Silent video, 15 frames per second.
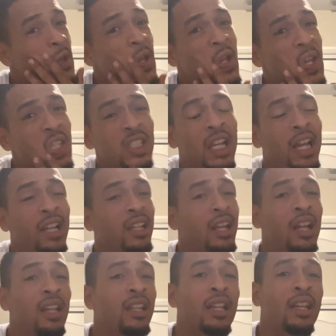He said,
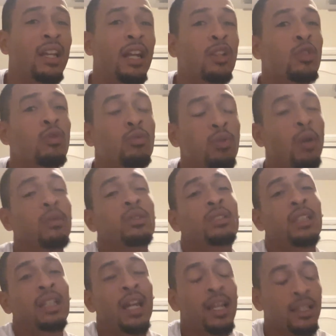I knew what was
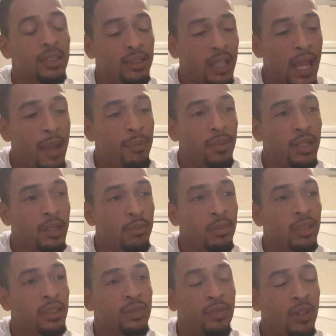kind of happening, but
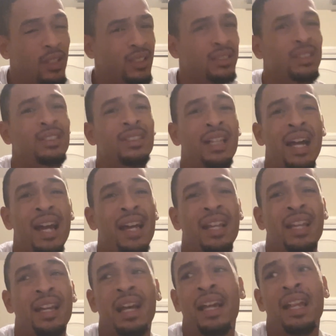as far as this guy,
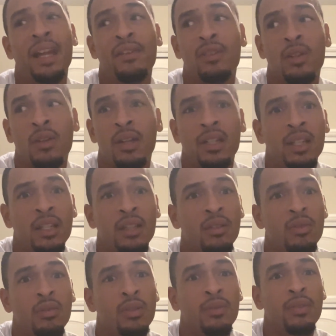like, I have no idea
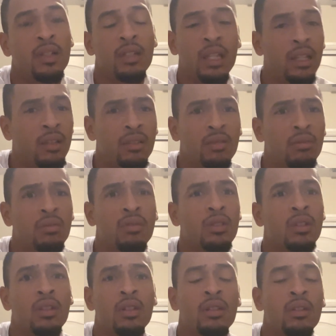who the fuck, like,
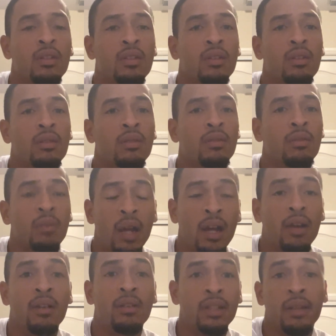
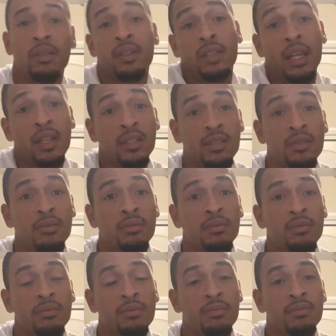wow, thanks.
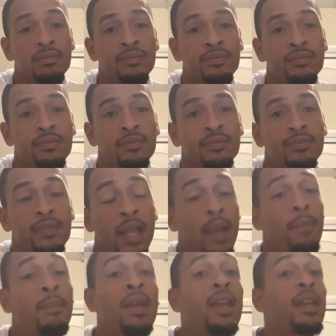
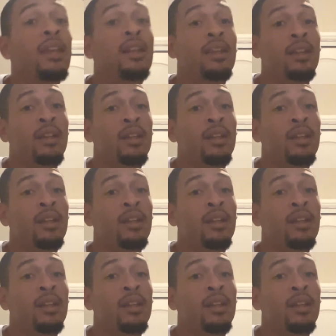And me,